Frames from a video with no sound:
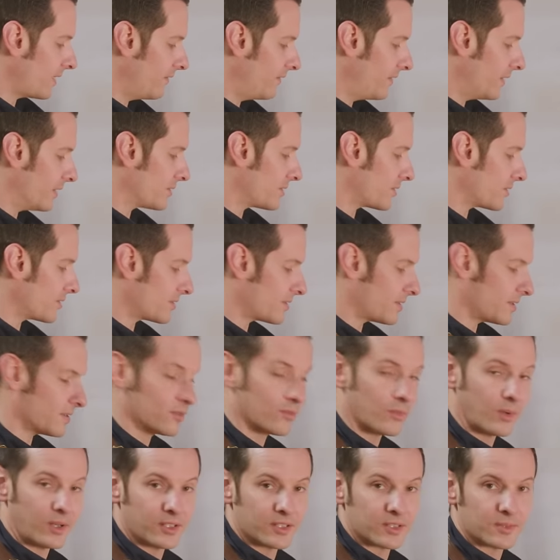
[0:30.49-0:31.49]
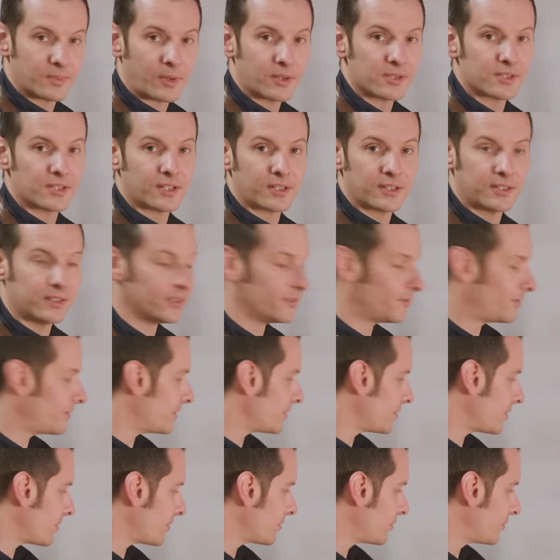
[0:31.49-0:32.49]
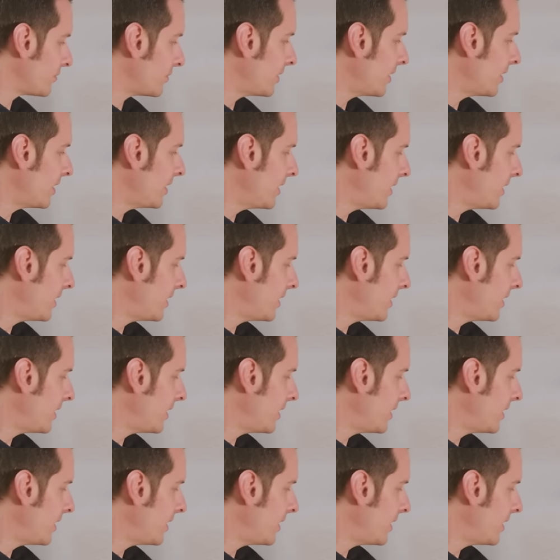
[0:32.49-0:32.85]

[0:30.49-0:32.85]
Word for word: filters as well as particulate filters,